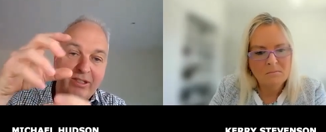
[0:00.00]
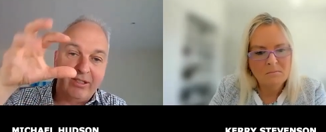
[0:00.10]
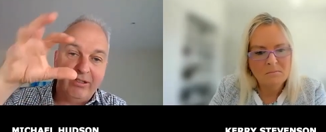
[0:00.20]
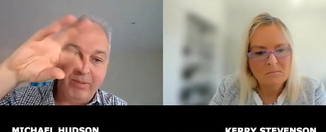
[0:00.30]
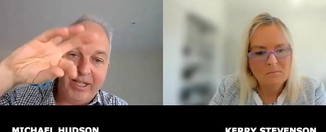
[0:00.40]
Speaker 1: it
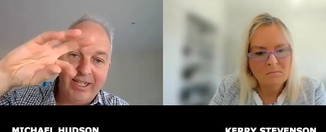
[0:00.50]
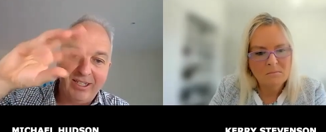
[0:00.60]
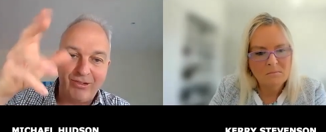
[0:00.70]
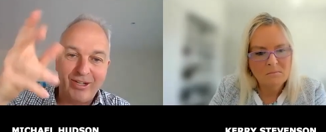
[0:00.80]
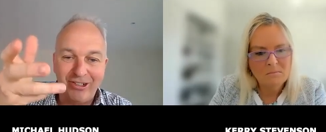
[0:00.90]
could be
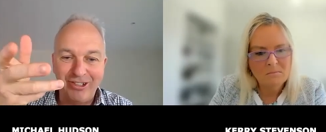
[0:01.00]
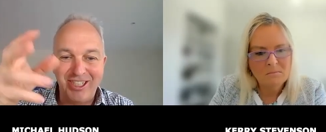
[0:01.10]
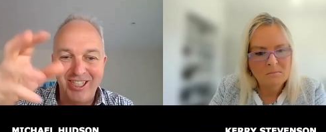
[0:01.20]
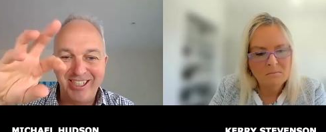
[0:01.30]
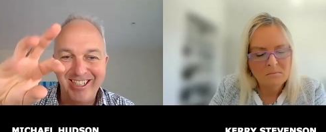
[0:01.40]

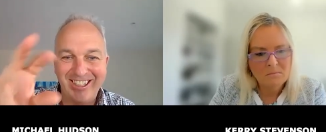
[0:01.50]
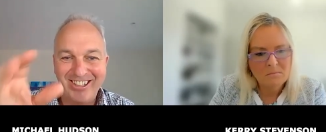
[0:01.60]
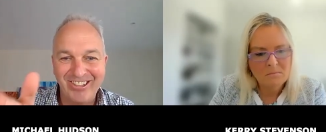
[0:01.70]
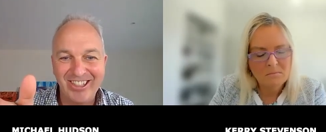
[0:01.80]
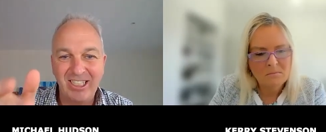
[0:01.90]
360
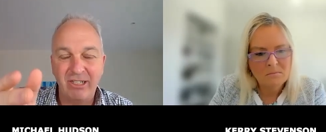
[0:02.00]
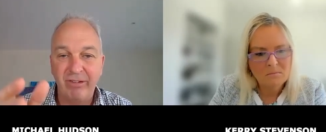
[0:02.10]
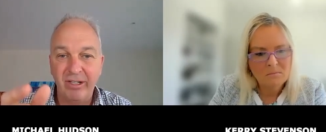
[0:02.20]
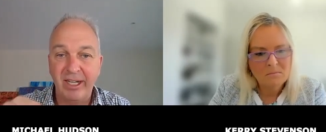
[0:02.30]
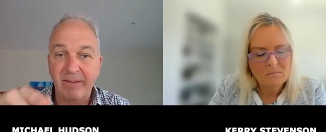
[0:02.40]
degrees
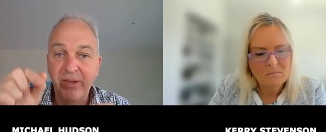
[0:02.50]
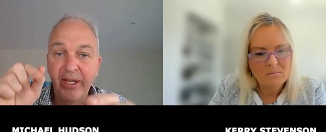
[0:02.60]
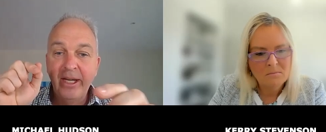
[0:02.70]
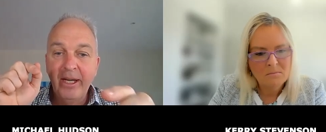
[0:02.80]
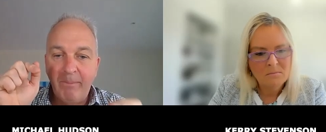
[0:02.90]
if you like
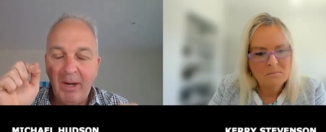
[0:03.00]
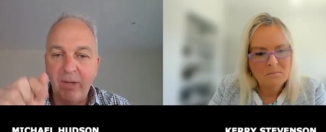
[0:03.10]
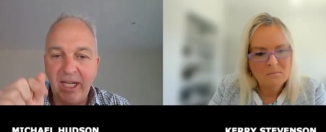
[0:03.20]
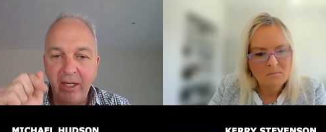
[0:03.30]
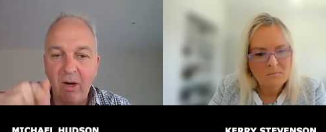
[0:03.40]
but
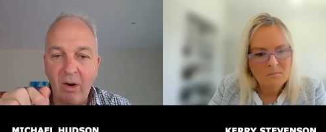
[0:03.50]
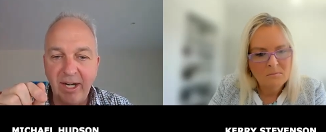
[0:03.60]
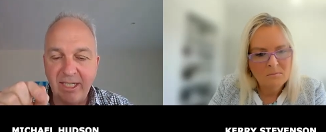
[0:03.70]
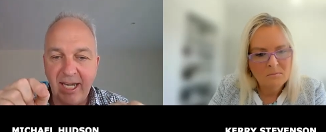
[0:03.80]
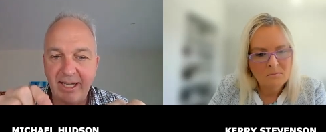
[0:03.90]
we
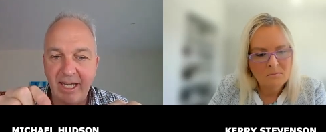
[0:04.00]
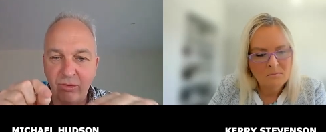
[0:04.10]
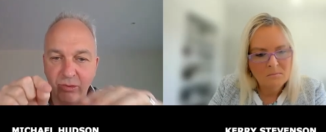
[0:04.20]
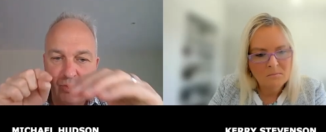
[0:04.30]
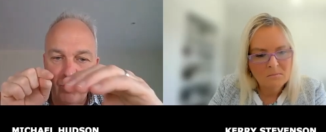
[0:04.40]
orientate that
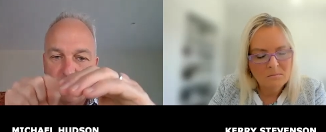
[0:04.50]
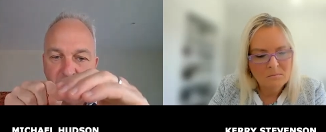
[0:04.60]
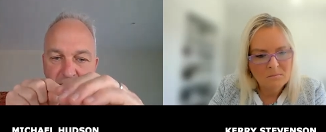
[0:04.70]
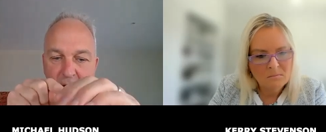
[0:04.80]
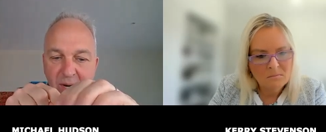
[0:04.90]
drill core
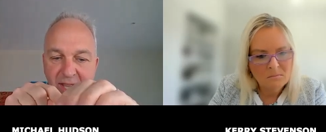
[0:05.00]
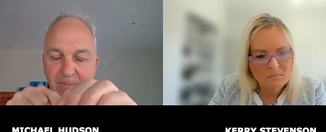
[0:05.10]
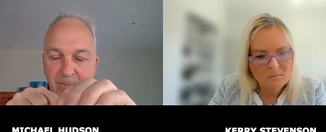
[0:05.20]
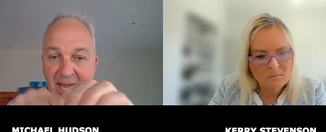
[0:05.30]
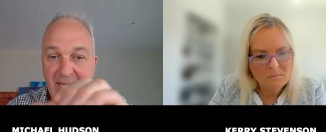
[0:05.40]
we know where
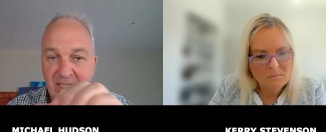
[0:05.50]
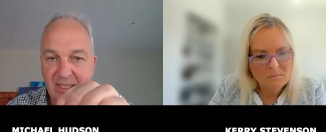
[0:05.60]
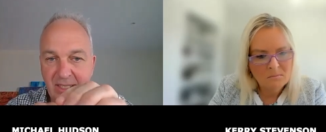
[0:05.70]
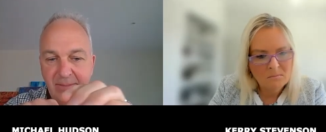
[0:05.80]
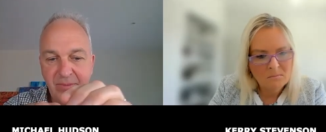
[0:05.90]
the
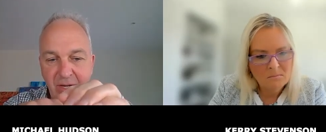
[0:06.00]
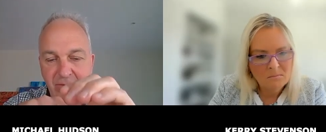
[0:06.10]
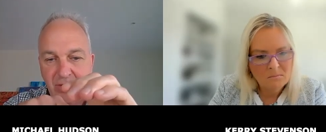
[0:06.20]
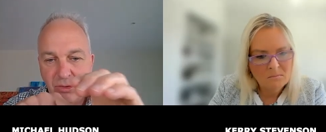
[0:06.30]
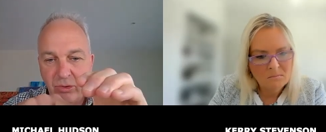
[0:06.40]
base
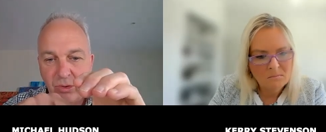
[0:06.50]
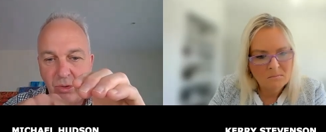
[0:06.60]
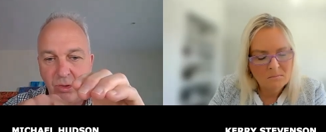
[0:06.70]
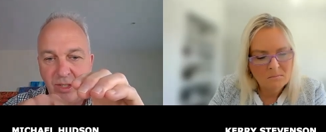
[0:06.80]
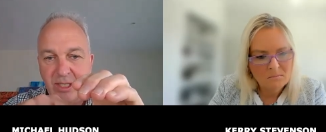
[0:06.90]
of the drill
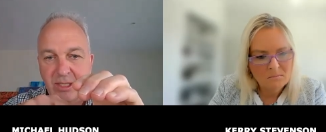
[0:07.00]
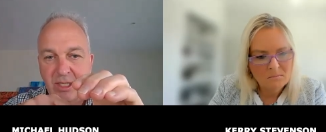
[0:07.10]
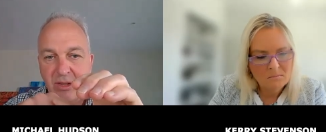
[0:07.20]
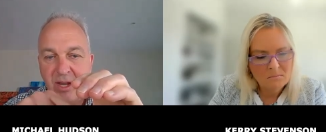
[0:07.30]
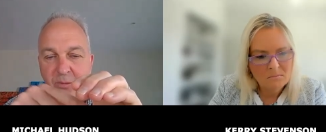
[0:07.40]
core is
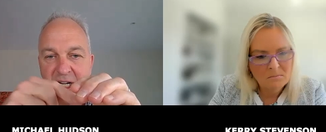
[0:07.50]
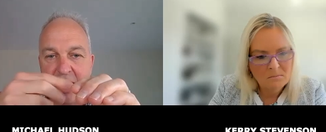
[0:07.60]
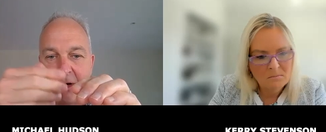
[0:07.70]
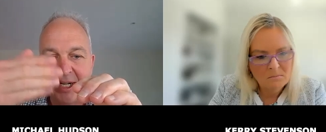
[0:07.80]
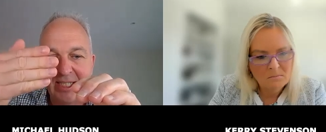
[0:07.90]
so then we
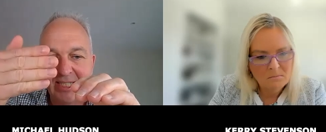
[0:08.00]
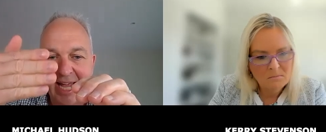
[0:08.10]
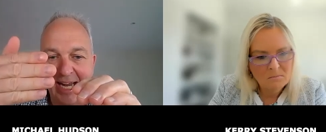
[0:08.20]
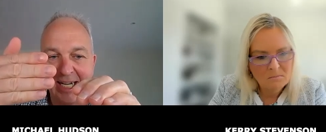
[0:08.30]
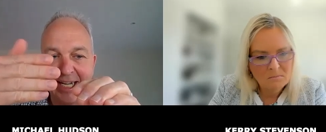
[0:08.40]
know
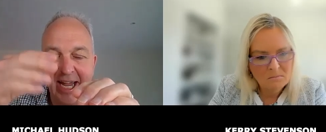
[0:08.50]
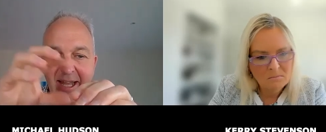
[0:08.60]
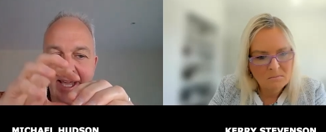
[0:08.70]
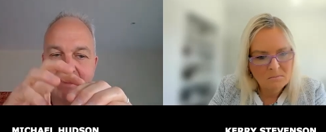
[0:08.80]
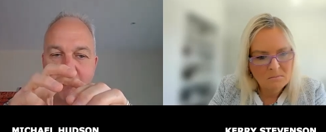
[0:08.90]
exactly
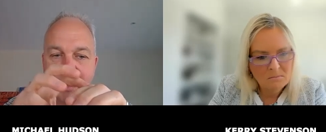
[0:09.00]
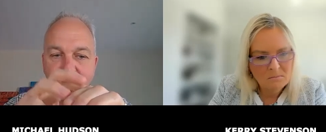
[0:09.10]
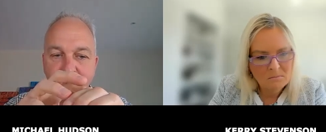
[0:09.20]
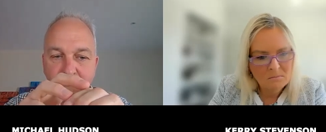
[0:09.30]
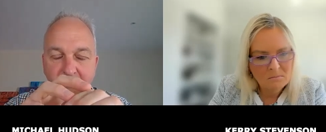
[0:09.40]
how that
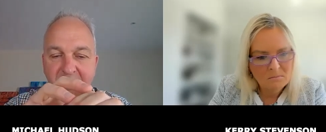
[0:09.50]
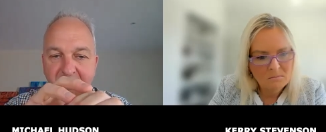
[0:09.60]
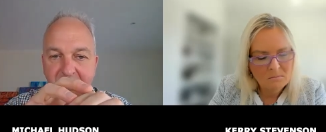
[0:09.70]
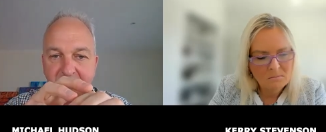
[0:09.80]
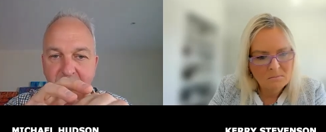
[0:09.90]
when we pull it
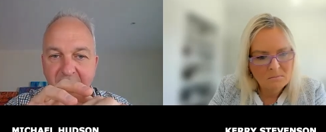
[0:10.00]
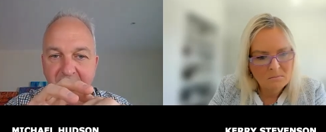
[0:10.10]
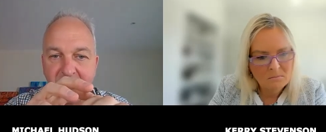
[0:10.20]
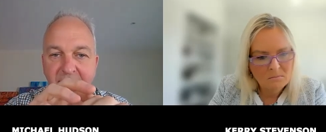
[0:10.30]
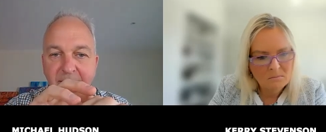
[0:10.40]
out of the
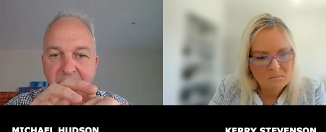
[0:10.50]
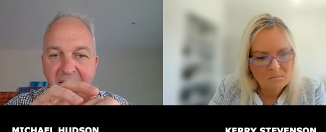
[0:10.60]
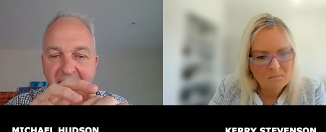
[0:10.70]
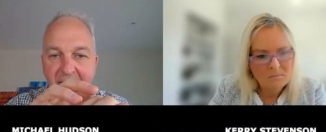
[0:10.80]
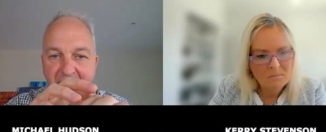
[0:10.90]
ground
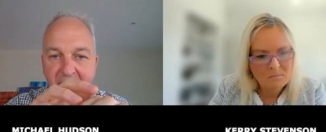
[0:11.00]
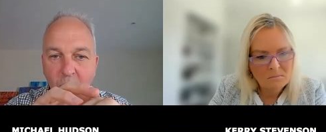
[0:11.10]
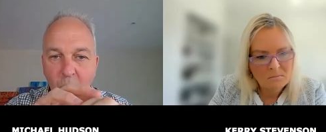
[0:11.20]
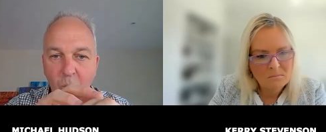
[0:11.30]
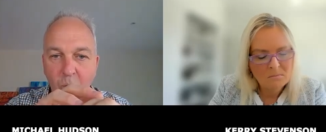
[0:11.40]
how that
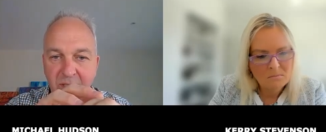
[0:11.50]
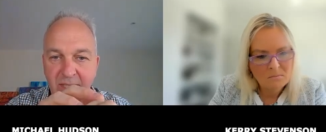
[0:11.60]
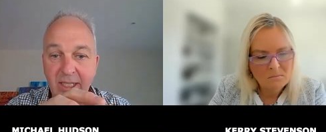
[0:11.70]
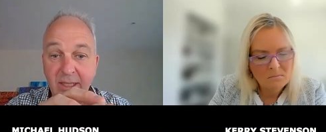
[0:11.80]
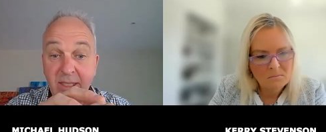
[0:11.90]
core
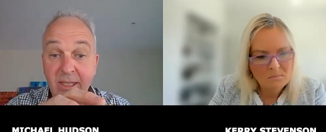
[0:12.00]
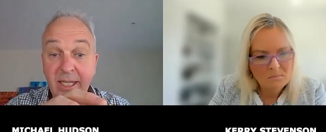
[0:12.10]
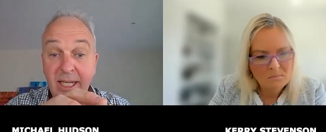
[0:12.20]
sits